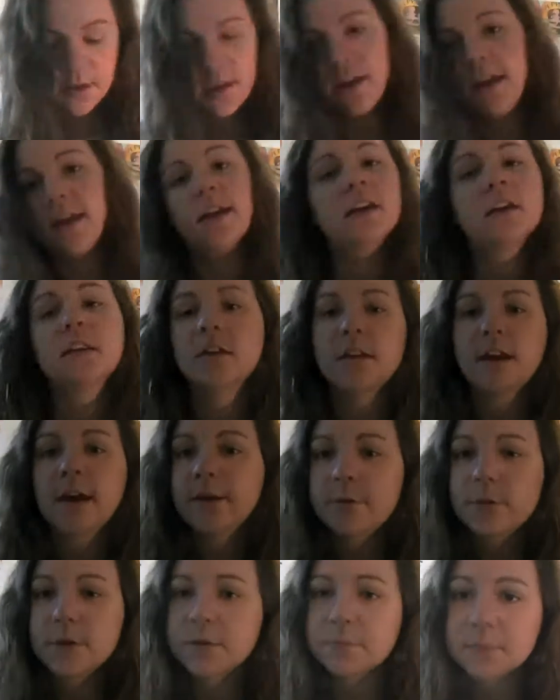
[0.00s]
And
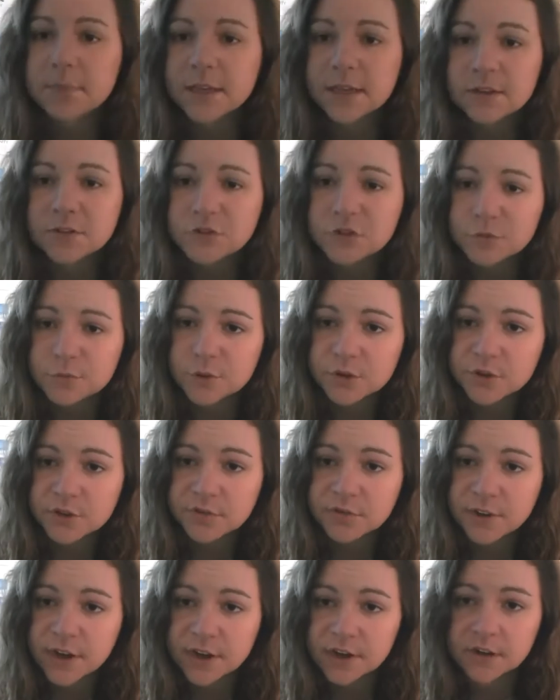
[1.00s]
I wouldn't be a true
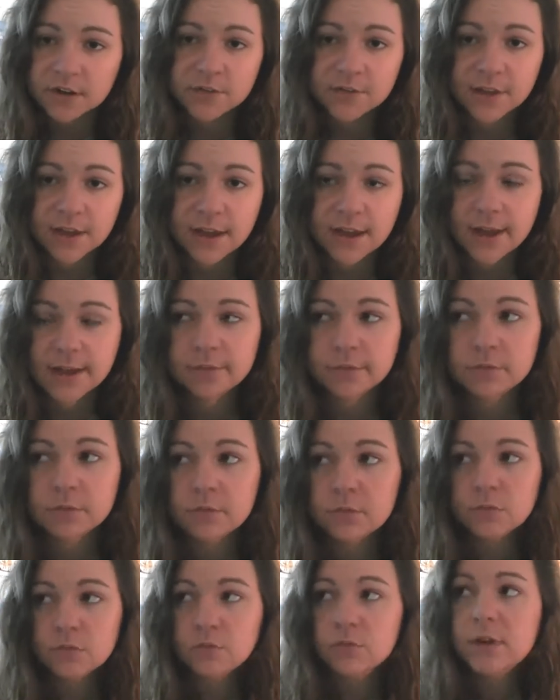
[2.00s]
nerd fighter if I hadn't
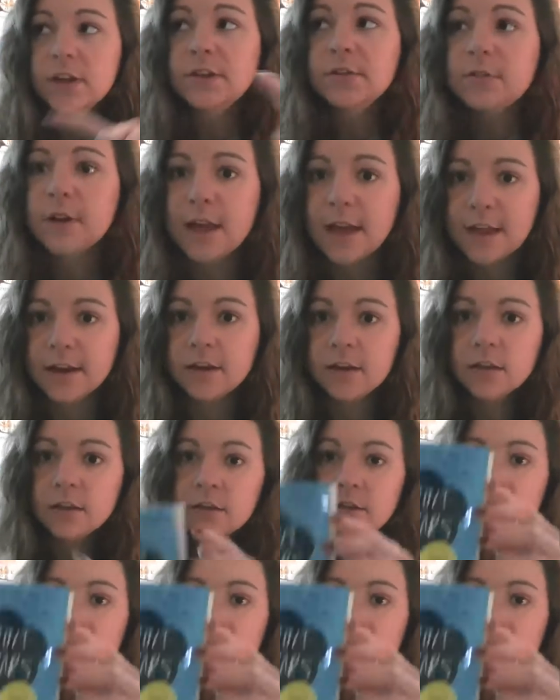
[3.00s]
reread.